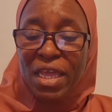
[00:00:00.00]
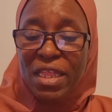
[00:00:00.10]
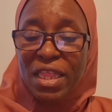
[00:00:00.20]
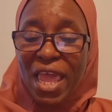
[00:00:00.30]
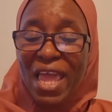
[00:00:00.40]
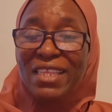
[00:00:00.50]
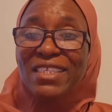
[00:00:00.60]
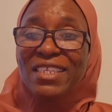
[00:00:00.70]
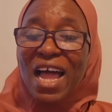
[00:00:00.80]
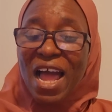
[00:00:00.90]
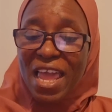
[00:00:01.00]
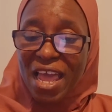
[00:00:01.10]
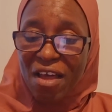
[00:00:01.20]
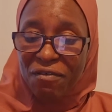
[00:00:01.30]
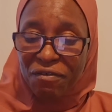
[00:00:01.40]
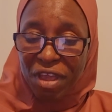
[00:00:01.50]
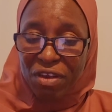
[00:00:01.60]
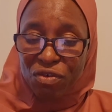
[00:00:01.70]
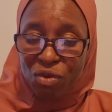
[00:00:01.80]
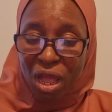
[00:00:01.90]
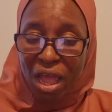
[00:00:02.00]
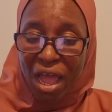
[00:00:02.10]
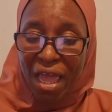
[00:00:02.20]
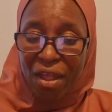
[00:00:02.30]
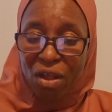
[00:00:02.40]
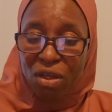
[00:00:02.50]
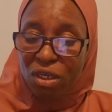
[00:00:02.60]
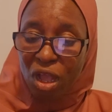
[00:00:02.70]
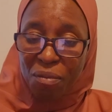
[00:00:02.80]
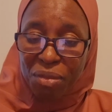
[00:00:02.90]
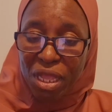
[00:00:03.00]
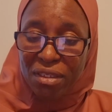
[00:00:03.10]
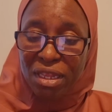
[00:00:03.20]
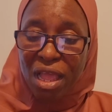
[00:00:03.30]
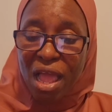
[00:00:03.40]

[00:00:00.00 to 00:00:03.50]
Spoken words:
the entire Federal High Court complex